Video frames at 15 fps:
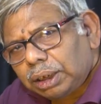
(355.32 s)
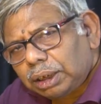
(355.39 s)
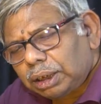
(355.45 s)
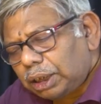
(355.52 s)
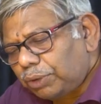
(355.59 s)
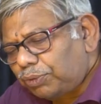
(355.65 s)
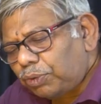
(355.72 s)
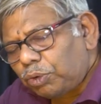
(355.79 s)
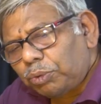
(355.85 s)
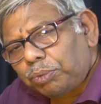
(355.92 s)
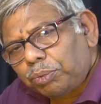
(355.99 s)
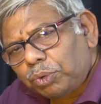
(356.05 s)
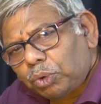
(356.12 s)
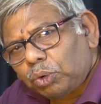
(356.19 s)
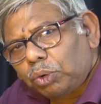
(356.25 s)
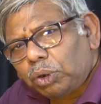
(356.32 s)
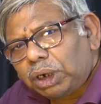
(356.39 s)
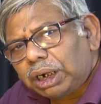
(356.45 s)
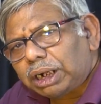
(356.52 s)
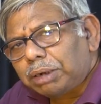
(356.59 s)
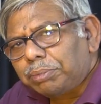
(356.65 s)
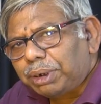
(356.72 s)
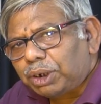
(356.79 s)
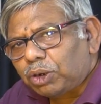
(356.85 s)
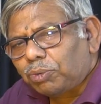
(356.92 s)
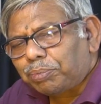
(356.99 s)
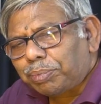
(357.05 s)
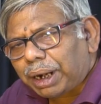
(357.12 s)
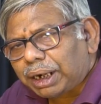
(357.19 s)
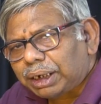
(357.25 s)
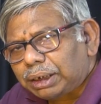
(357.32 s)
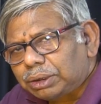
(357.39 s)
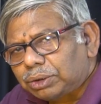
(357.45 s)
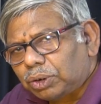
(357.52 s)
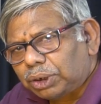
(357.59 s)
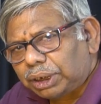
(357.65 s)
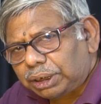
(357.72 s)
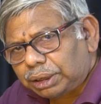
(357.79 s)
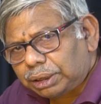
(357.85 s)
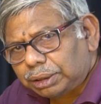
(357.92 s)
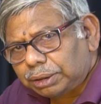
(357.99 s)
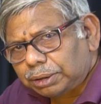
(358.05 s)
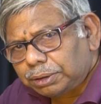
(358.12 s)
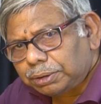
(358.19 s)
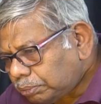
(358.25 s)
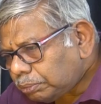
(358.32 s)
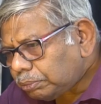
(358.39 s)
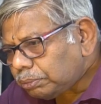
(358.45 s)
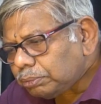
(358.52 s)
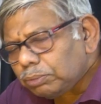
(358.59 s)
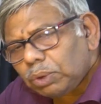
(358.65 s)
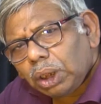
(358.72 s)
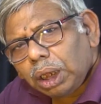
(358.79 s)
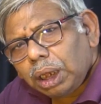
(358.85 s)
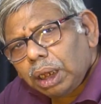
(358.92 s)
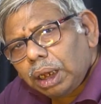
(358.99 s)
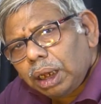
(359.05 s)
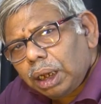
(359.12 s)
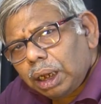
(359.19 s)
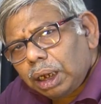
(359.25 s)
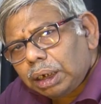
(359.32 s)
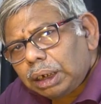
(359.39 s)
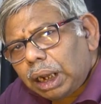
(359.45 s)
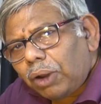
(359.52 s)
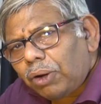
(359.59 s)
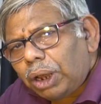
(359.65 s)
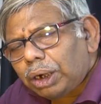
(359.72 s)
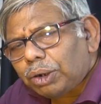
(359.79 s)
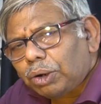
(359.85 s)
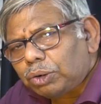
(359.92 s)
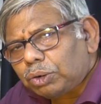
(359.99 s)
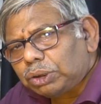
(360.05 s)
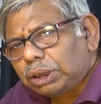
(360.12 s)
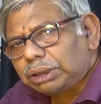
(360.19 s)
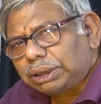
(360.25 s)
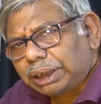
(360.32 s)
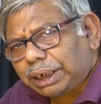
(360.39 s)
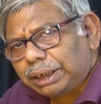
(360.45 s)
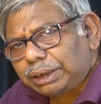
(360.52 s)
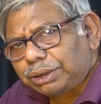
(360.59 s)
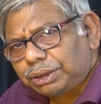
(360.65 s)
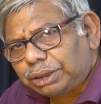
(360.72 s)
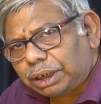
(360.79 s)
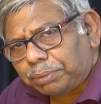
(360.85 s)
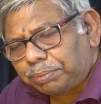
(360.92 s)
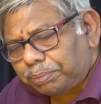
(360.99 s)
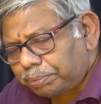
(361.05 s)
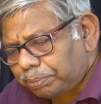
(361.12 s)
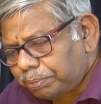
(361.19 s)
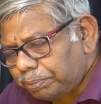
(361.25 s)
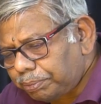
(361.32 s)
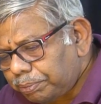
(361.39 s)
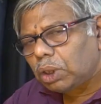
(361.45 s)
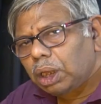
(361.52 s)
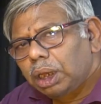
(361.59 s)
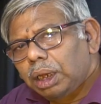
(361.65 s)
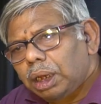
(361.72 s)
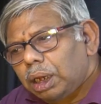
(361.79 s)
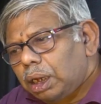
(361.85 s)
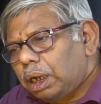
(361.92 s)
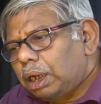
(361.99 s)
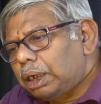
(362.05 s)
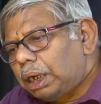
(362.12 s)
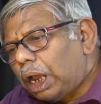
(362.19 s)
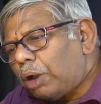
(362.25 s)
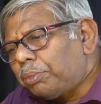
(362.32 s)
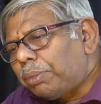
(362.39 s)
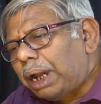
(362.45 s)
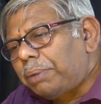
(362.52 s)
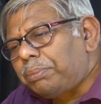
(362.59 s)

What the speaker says: if you do a little bit of practice on it. Now I'll go to the second step. Now my